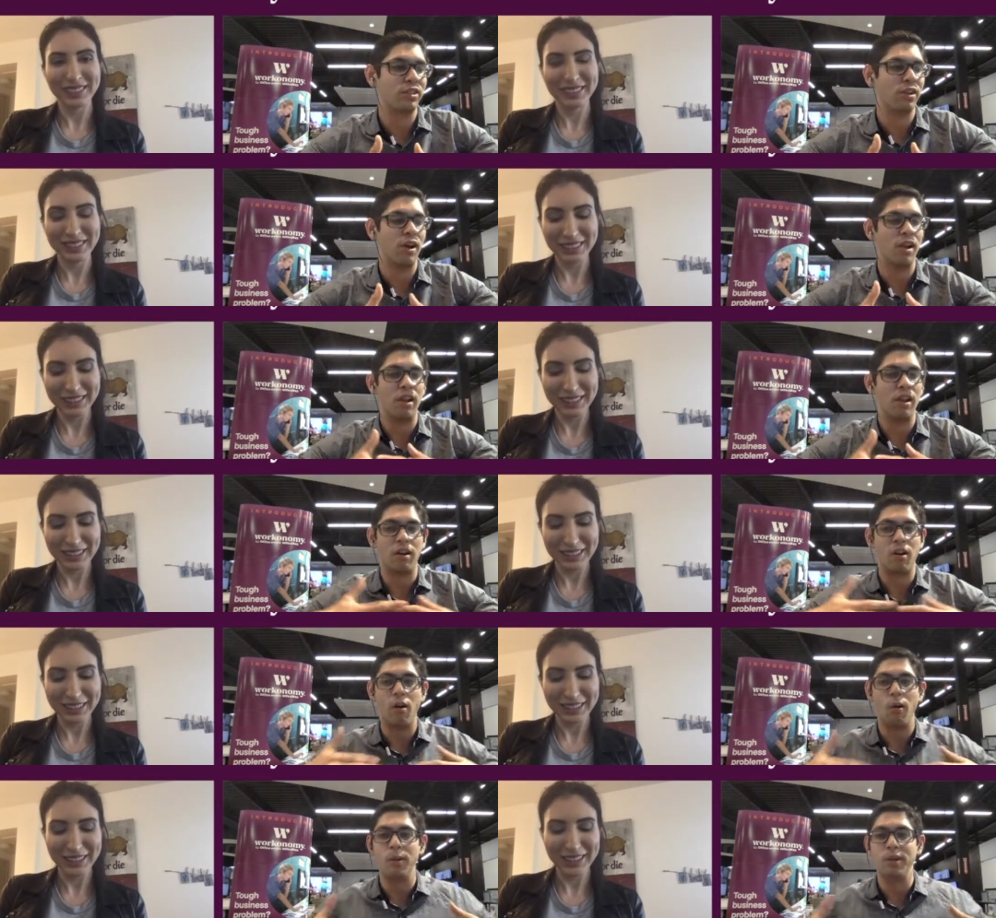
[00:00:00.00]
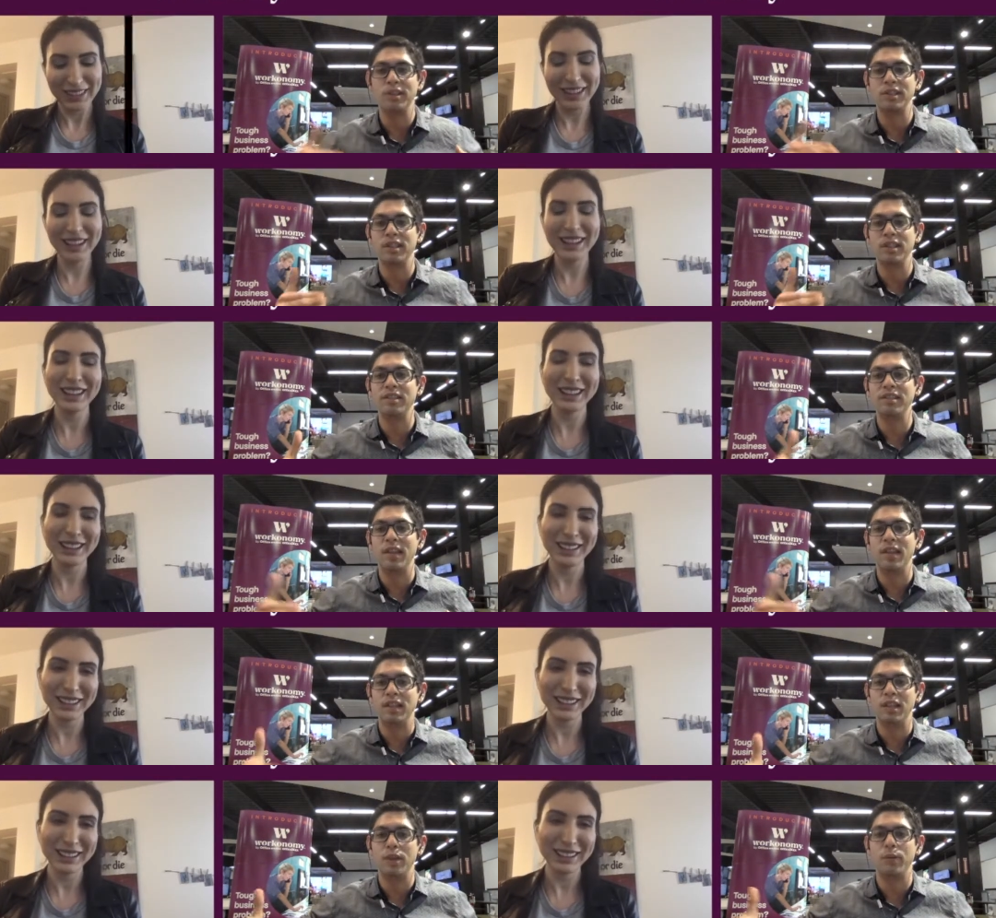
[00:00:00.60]
Speaker 1: y'all are always
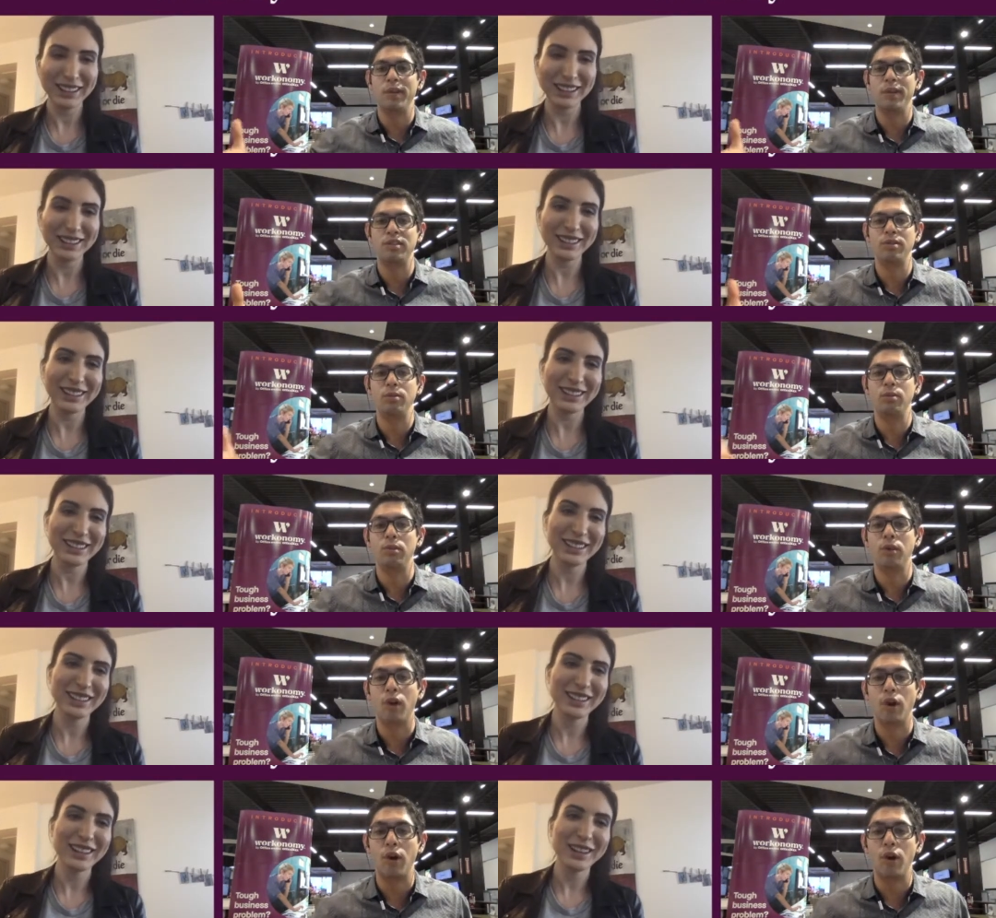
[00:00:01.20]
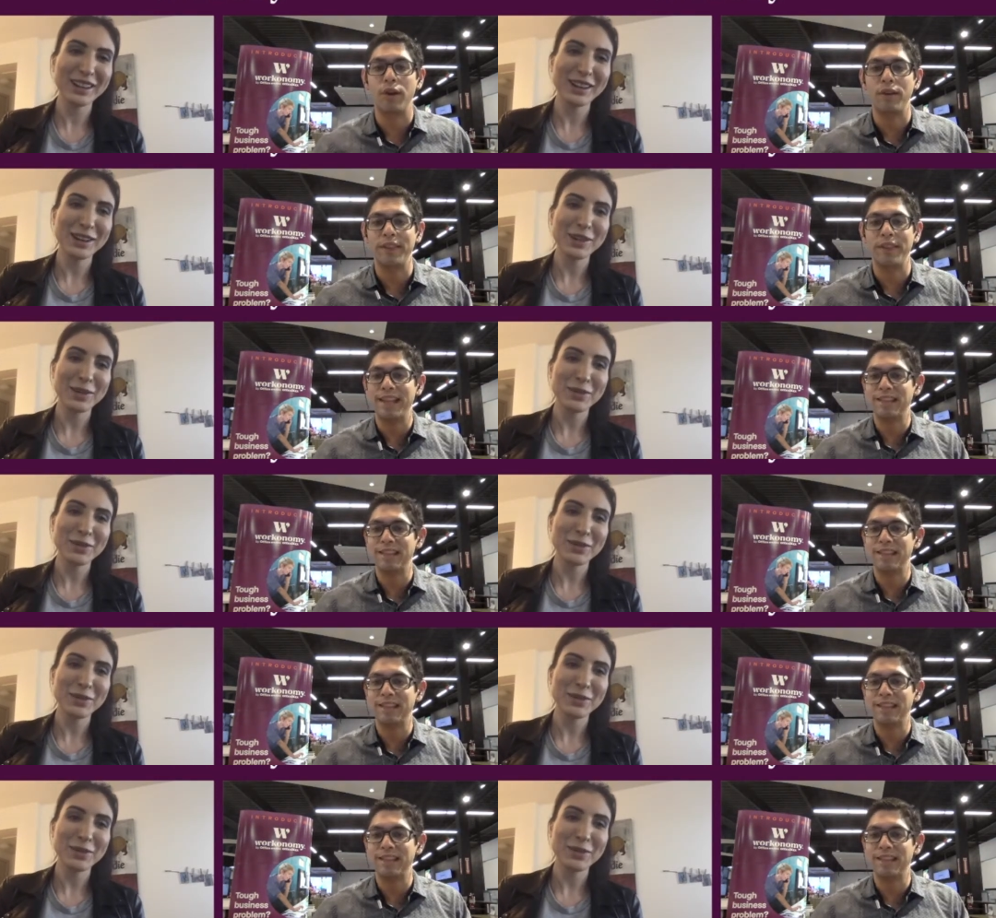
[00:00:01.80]
continuing to learn.